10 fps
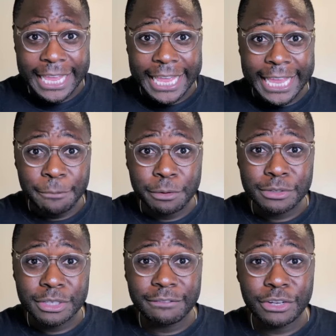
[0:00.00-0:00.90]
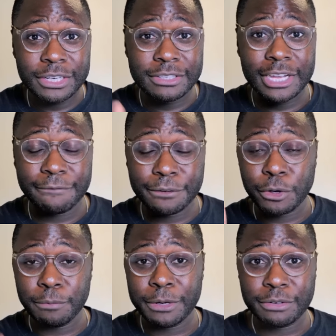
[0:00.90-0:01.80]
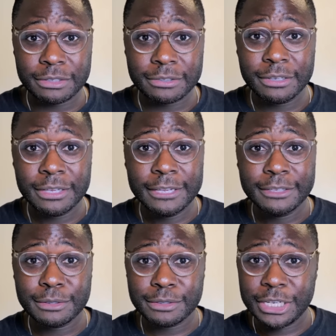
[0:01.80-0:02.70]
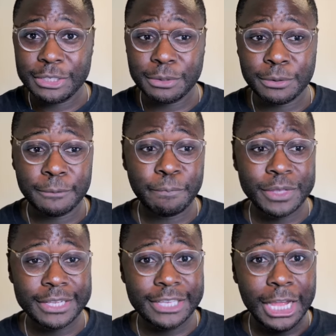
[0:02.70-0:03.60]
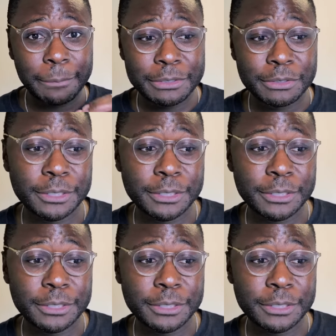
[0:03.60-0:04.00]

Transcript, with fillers: and we'll also give you a discount for Token Metrics. So stay tuned. Let's hop into